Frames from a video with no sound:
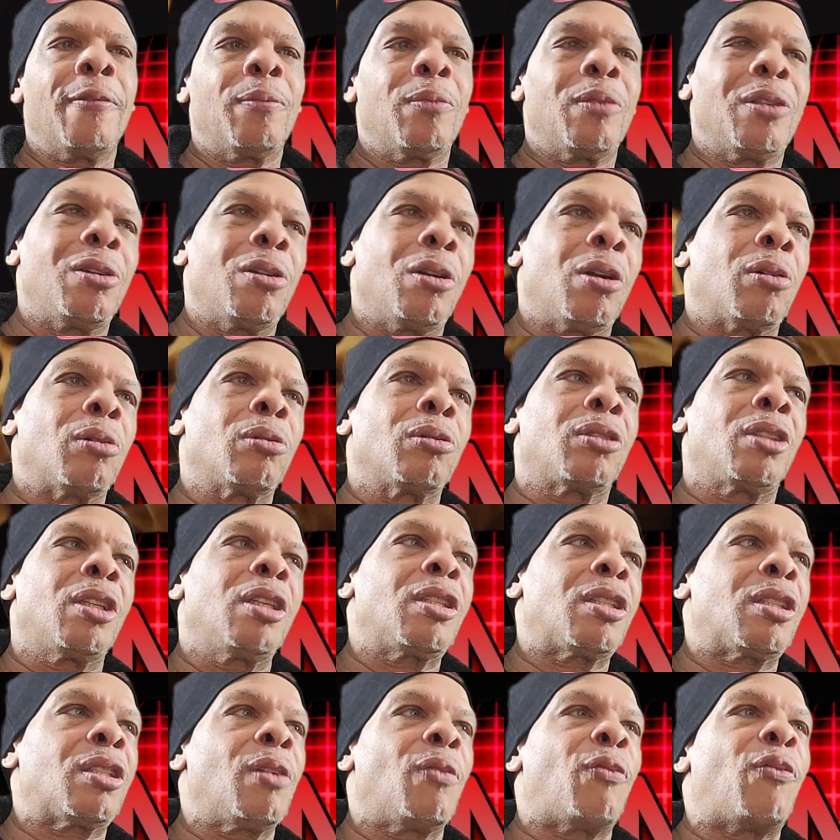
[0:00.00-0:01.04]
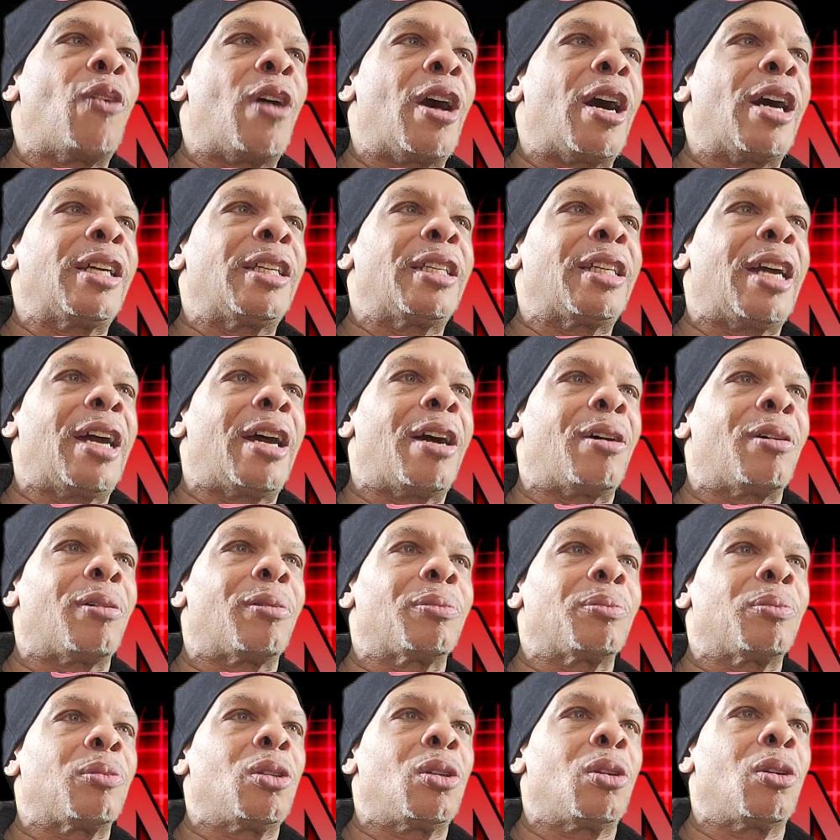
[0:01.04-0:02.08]
you know, just to find
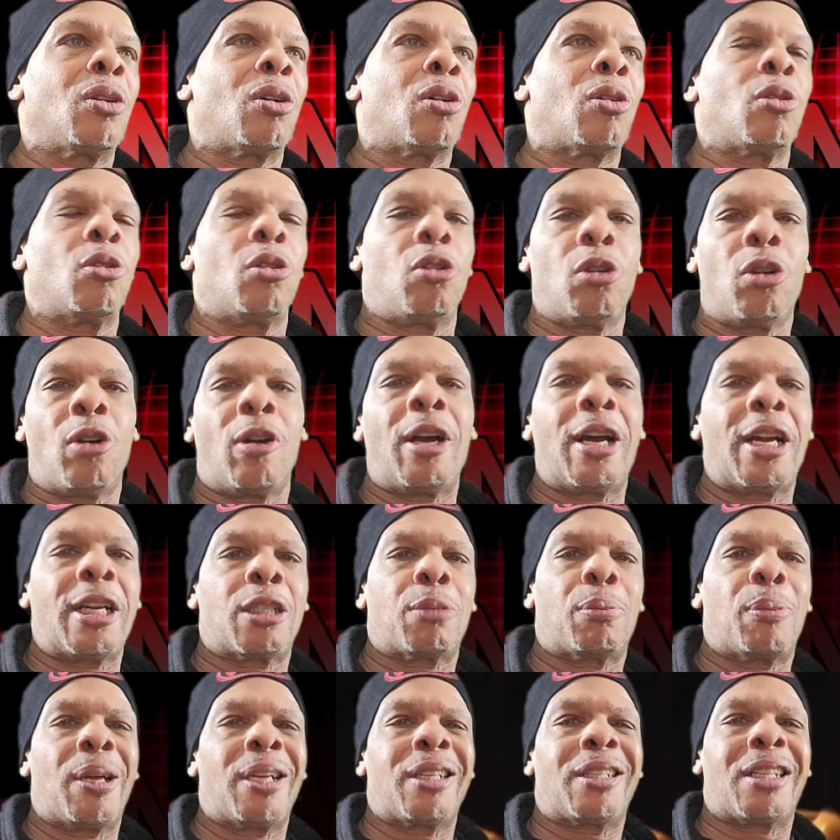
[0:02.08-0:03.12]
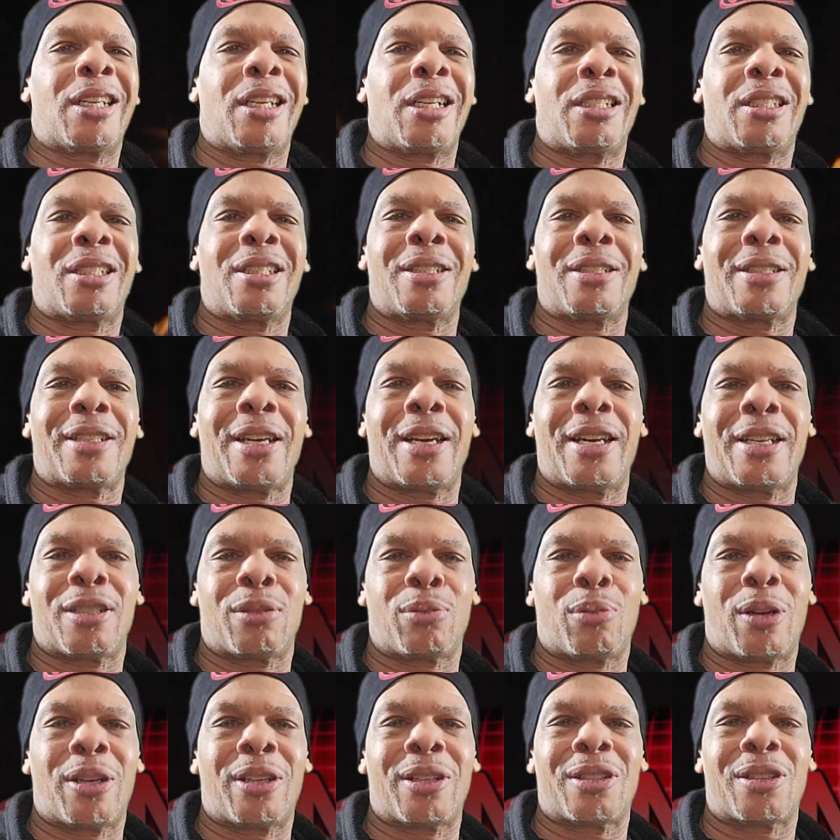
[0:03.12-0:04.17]
out, you know, your expectations as
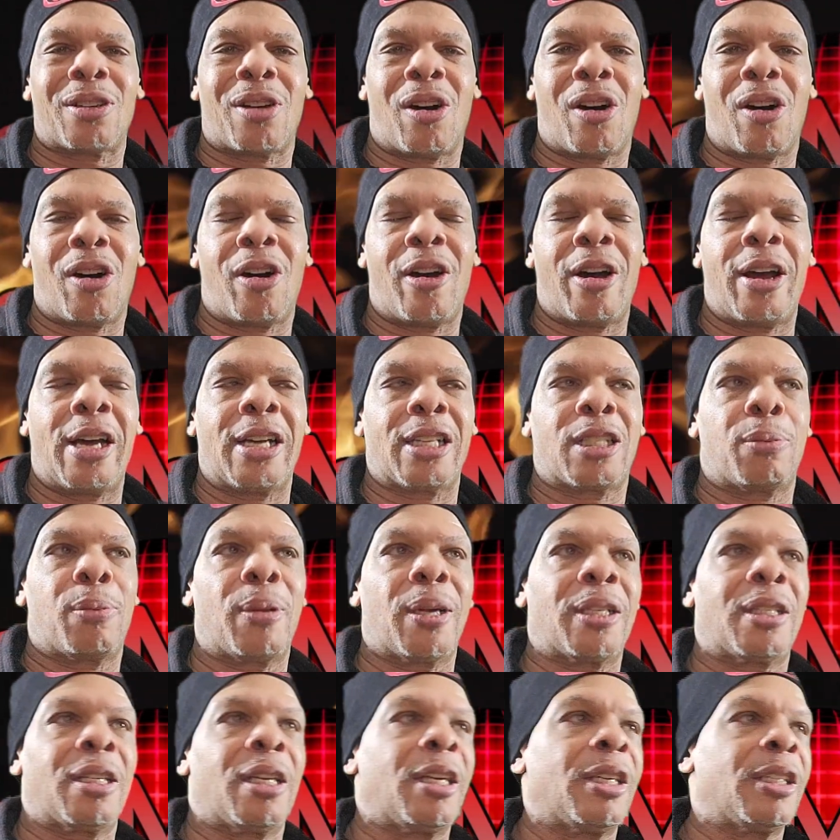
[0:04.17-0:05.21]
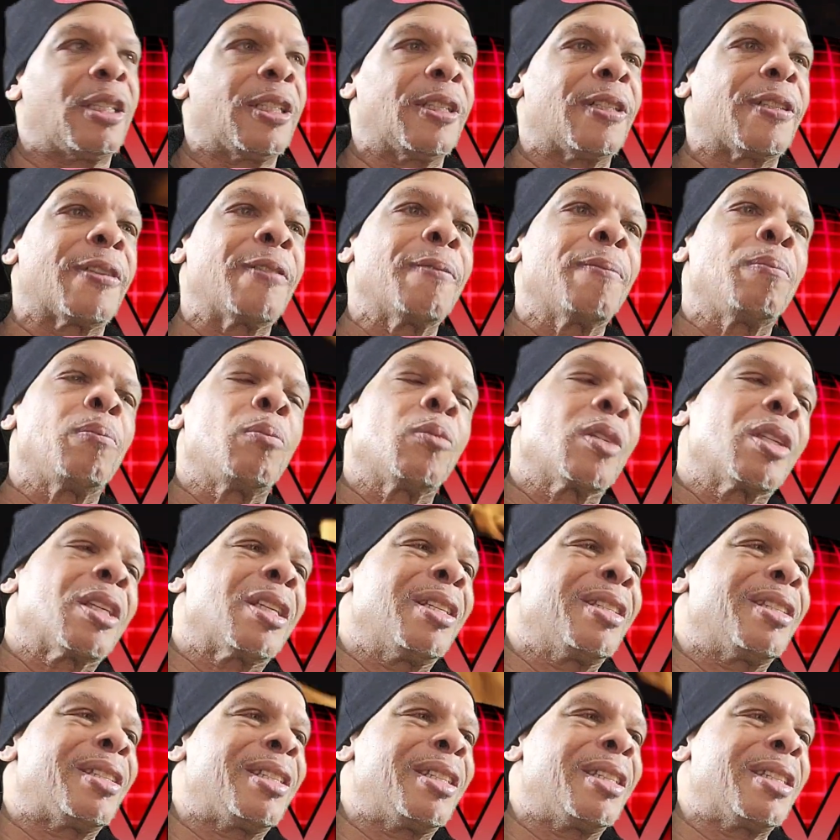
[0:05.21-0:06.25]
well as our expectations.
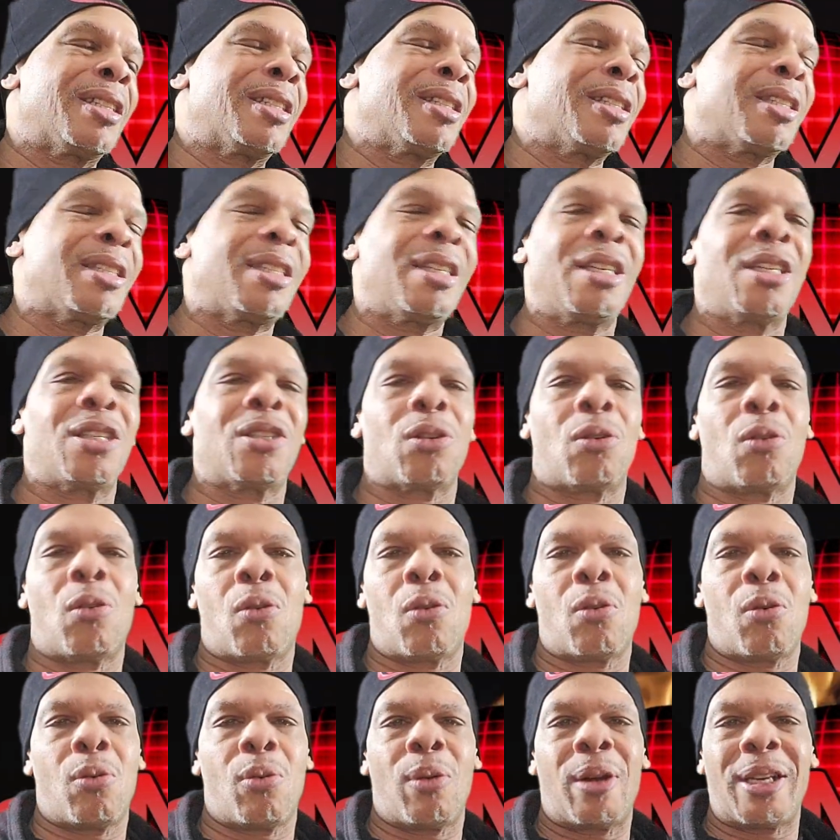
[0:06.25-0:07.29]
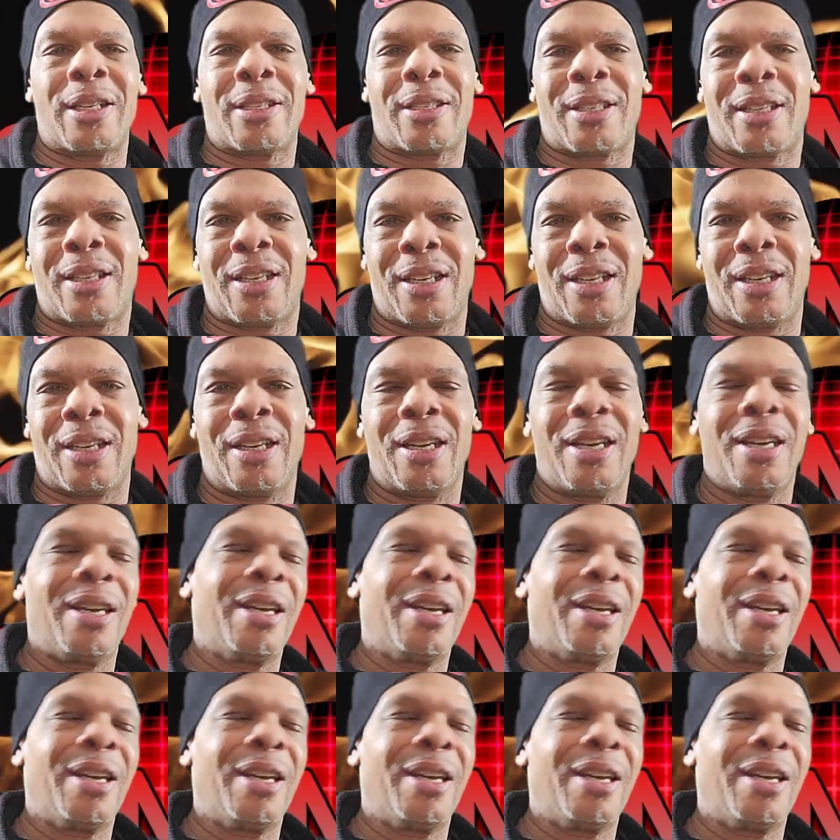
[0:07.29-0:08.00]
Consistency is always key.